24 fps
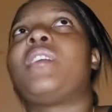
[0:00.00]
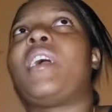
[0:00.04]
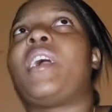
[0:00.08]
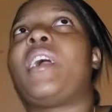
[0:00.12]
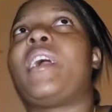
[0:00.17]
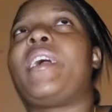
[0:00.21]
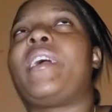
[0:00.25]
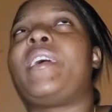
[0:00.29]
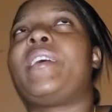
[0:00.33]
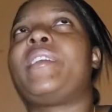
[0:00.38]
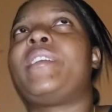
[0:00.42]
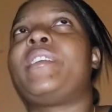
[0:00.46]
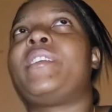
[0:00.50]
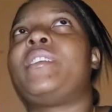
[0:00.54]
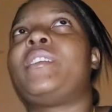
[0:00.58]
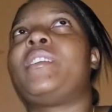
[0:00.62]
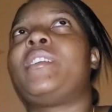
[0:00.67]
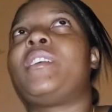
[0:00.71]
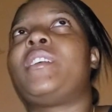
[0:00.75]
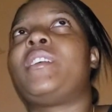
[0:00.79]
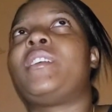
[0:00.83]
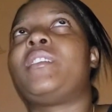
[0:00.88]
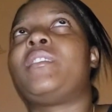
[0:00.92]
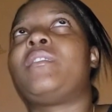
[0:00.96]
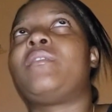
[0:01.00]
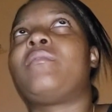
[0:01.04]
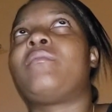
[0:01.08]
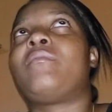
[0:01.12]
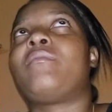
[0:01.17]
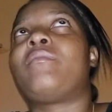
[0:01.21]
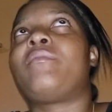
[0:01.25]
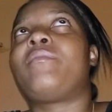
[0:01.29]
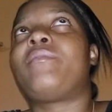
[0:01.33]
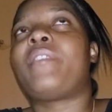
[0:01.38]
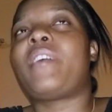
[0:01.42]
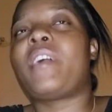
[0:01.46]
And then
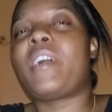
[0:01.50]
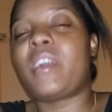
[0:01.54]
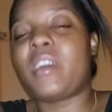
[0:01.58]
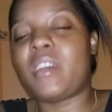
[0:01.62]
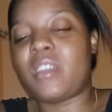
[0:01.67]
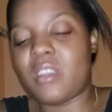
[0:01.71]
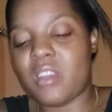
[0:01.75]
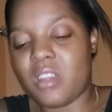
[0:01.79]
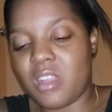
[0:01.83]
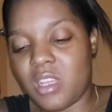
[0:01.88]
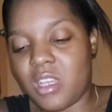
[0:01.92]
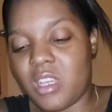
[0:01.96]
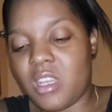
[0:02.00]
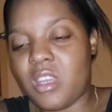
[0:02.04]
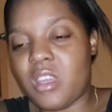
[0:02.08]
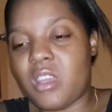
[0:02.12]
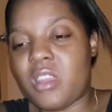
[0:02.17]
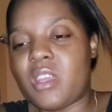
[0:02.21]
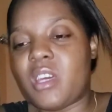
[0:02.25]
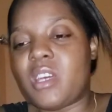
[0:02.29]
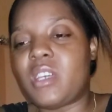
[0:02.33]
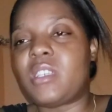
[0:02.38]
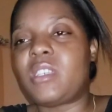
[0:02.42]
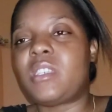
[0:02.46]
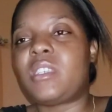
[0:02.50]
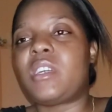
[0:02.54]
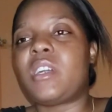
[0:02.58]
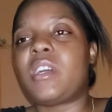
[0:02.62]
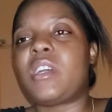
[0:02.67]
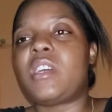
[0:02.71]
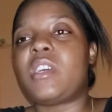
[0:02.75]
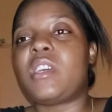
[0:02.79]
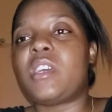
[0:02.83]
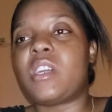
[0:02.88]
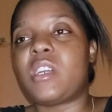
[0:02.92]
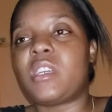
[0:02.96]
finally they
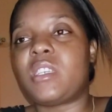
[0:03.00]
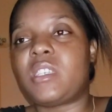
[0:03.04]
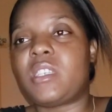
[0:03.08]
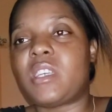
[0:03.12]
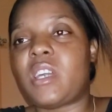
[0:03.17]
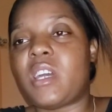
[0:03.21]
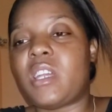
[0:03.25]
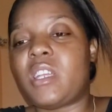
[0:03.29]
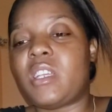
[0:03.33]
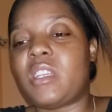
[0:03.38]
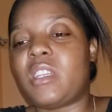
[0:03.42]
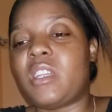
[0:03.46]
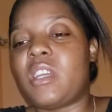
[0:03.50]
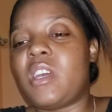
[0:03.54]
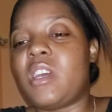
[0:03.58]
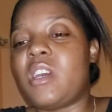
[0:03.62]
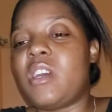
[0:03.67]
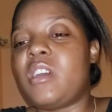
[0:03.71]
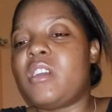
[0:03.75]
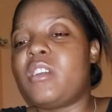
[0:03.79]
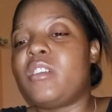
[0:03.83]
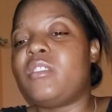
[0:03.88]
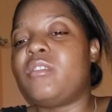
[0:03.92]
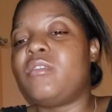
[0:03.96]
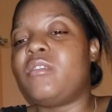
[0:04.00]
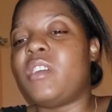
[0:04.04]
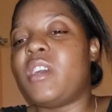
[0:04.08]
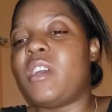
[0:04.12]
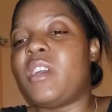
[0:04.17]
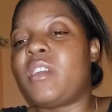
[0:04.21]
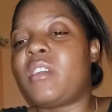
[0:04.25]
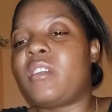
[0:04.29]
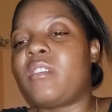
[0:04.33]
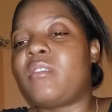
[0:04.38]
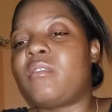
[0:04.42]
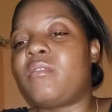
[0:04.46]
said yes and
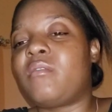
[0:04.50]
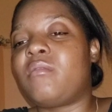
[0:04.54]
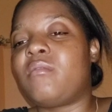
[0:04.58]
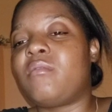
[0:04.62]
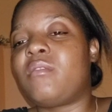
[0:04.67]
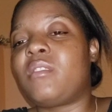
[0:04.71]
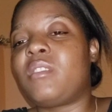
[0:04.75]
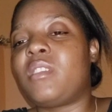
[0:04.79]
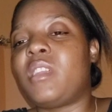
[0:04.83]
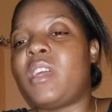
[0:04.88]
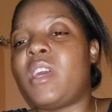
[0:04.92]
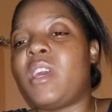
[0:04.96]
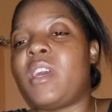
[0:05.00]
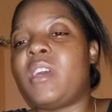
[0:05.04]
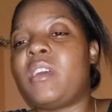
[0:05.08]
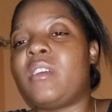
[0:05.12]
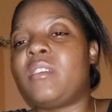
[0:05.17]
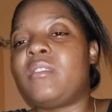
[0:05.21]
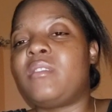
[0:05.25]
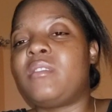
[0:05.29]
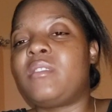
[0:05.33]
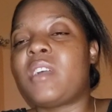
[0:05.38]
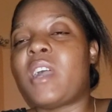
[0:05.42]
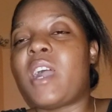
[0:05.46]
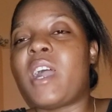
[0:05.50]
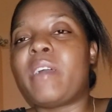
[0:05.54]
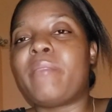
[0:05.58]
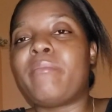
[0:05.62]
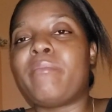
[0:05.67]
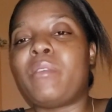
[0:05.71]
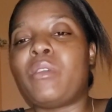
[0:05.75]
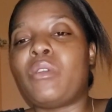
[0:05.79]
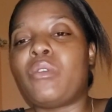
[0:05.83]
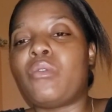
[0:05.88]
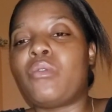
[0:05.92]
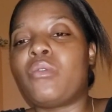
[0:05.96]
they taught
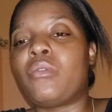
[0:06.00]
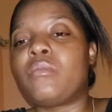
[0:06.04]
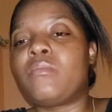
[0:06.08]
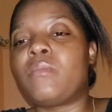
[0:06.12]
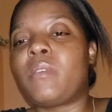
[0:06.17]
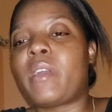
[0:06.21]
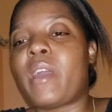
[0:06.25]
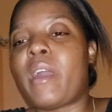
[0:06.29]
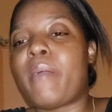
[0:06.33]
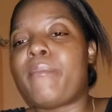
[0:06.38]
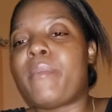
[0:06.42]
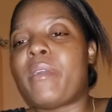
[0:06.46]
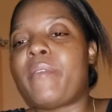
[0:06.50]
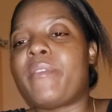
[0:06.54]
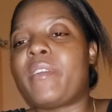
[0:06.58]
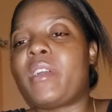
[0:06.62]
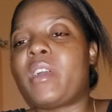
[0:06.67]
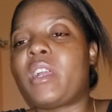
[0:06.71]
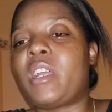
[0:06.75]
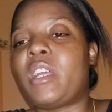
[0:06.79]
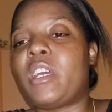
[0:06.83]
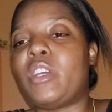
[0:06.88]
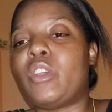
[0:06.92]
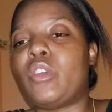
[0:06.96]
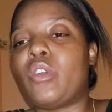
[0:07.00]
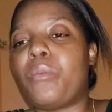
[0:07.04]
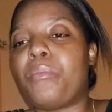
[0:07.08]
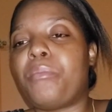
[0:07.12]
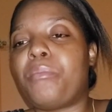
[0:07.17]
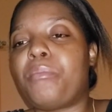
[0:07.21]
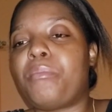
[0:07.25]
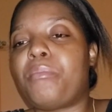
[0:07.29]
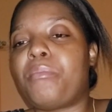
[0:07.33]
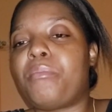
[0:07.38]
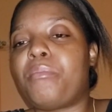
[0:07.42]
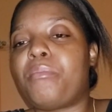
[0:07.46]
me out because I have to clean up
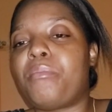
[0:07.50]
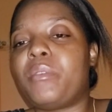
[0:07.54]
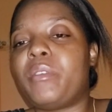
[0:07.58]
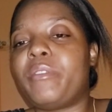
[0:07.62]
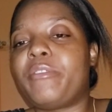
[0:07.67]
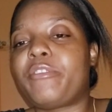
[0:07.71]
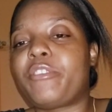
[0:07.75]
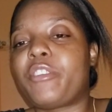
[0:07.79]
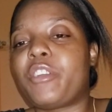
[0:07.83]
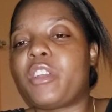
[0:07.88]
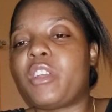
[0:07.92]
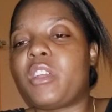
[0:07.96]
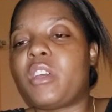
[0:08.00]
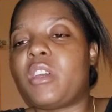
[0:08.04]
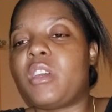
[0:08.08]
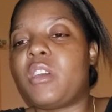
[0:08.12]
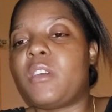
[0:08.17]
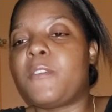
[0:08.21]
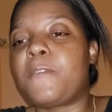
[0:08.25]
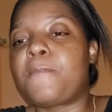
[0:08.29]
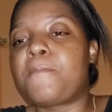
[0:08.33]
differently.